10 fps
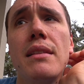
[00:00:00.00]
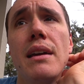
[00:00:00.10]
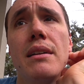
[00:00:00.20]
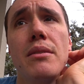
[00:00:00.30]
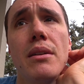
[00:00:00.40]

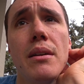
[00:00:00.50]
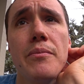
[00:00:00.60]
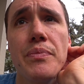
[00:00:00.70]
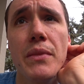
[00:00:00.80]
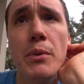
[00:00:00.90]
Like,
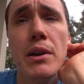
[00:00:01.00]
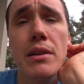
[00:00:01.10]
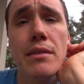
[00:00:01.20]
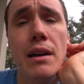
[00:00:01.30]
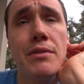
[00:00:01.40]
we don't
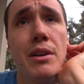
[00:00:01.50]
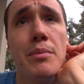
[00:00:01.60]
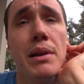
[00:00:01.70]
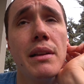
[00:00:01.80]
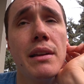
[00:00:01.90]
even have the
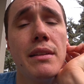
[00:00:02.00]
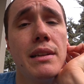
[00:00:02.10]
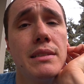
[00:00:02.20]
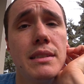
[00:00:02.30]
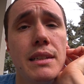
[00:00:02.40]
ability
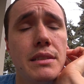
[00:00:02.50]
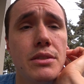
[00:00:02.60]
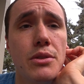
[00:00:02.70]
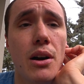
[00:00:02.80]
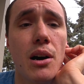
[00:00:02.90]
these days
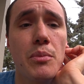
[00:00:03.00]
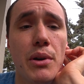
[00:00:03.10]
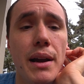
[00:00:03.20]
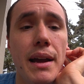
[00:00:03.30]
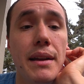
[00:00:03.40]
to
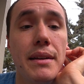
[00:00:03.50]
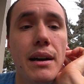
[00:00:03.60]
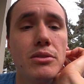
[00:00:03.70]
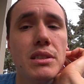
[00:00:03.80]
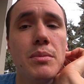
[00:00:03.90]
comprehend
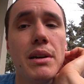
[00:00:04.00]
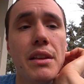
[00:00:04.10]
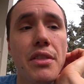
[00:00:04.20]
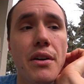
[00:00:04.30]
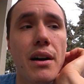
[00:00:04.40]
how somebody
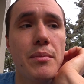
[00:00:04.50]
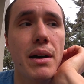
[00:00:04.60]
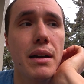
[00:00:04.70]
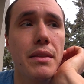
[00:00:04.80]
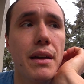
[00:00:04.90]
thought
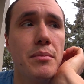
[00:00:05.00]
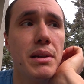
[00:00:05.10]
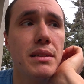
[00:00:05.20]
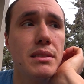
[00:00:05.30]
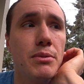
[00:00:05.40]
back then,
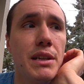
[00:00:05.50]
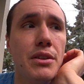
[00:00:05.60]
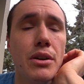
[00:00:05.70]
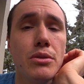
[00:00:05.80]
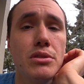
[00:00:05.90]
because we
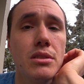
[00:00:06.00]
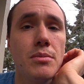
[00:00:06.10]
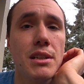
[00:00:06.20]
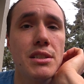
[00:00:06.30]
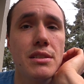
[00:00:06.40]
know so
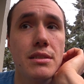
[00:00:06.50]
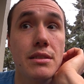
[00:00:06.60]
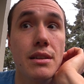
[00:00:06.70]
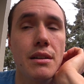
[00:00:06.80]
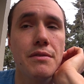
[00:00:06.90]
much
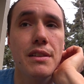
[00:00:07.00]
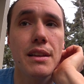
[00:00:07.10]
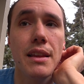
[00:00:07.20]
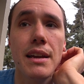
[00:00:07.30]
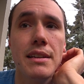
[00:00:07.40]
stuff
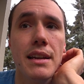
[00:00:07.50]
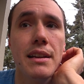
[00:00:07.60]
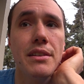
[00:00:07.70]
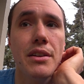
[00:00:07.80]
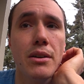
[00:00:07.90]
that they
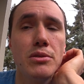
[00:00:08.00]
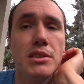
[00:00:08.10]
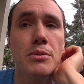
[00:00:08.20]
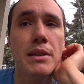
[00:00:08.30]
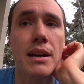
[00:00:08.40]
didn't know,
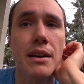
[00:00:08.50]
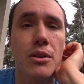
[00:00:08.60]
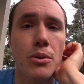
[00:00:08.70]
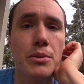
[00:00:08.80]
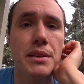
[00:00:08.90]
so we kind
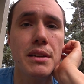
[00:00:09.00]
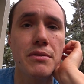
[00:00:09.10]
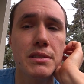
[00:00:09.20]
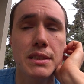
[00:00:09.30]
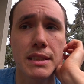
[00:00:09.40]
of hold a
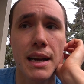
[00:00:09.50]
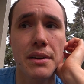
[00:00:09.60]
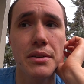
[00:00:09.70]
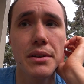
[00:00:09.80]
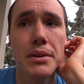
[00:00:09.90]
different
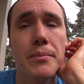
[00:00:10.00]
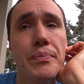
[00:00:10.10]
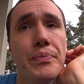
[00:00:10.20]
standard.